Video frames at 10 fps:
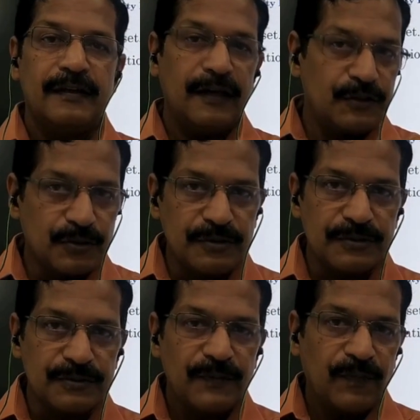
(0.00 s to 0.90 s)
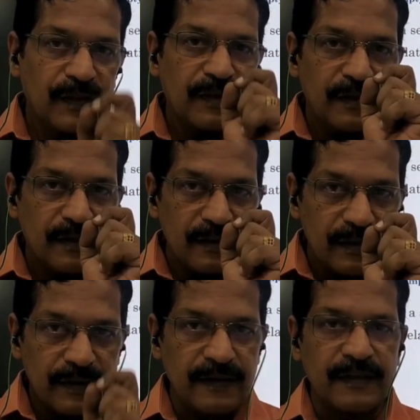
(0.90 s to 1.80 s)
I told you,
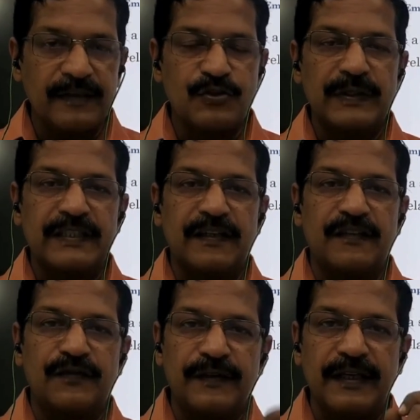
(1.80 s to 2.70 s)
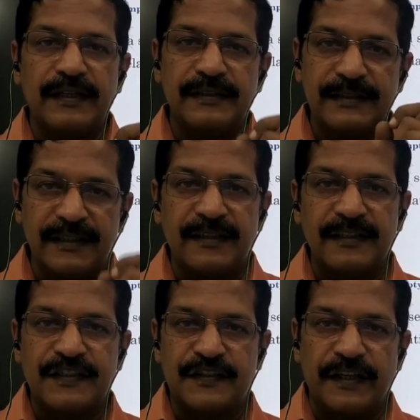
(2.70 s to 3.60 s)
here in 12th class we are
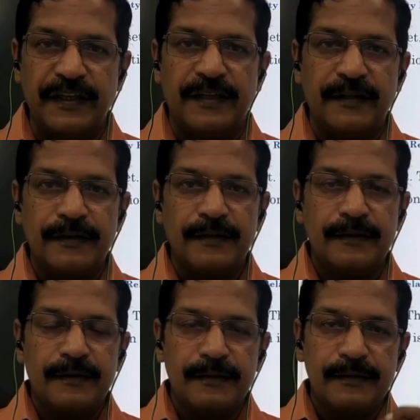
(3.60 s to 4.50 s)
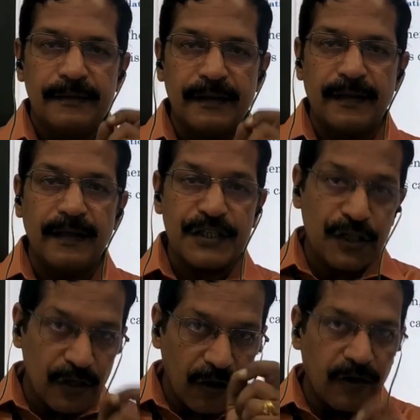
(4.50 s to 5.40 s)
generally studying the
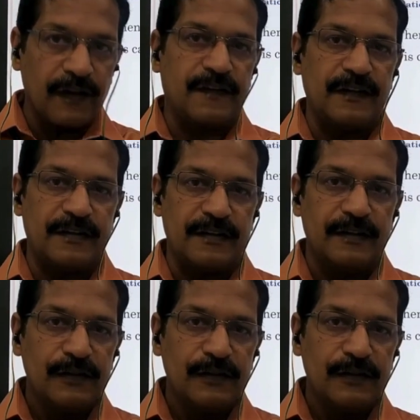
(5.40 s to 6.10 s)
relation on a set.